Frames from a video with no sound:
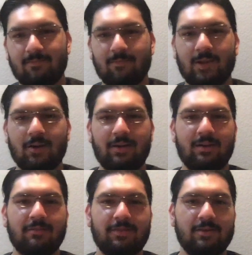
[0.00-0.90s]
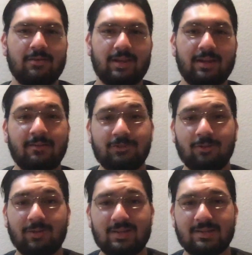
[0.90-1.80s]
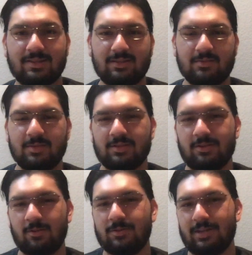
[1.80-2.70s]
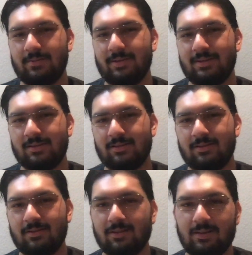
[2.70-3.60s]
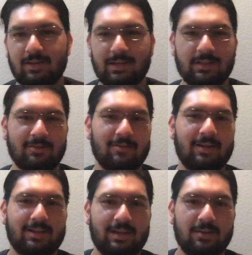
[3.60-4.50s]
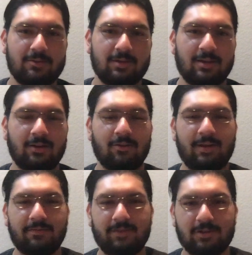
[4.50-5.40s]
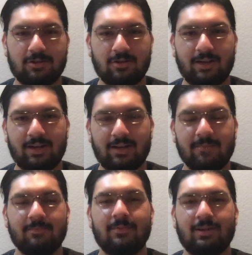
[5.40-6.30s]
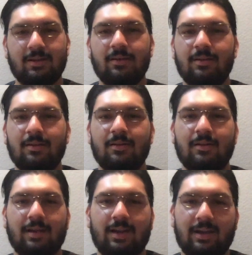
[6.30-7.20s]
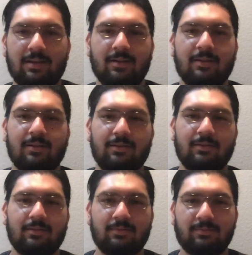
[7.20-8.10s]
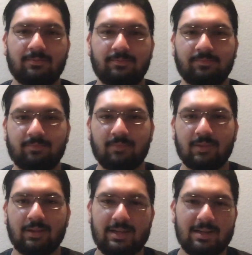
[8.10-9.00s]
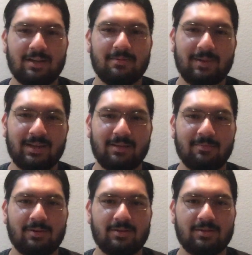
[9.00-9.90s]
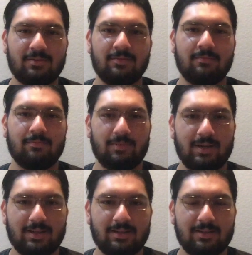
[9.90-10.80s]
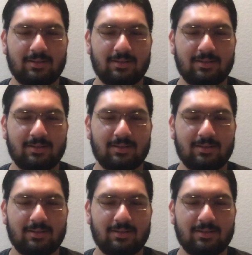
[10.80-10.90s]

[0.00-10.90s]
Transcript: our interviewee of choice is Mr. Jose Meza. He's a great kid who's got a great future ahead of him, and he couldn't make it in person, but